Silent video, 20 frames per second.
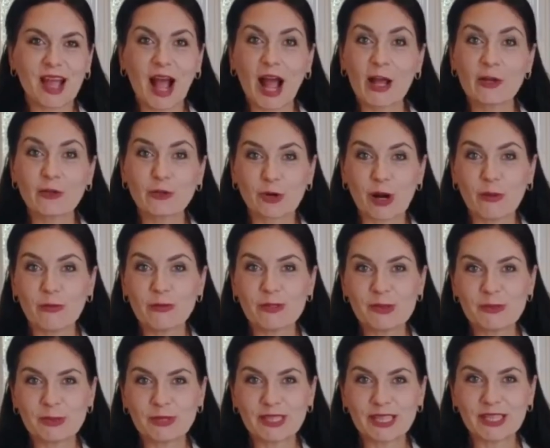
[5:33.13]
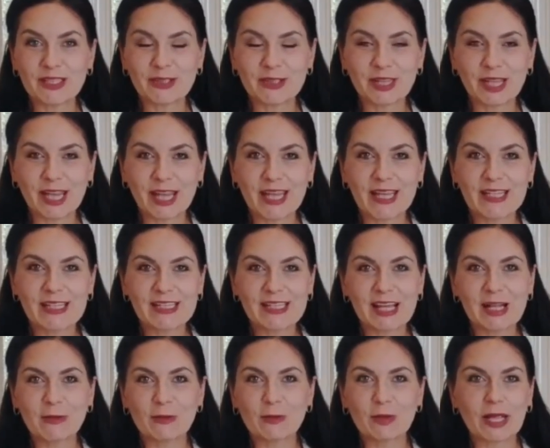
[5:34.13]
I grew up with potato cakes
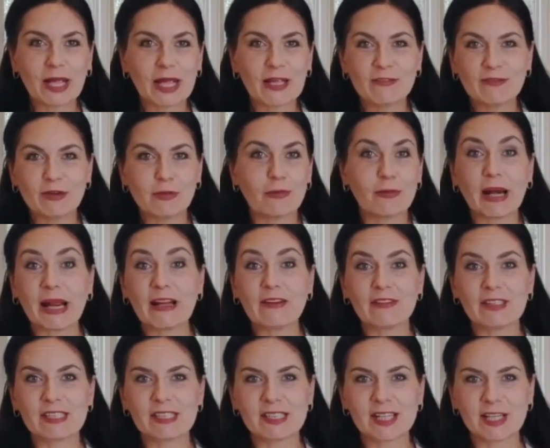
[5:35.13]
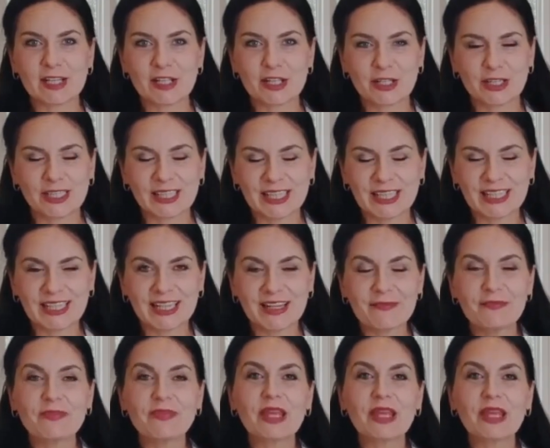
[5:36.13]
and we ate for breakfast, lunch, or dinner.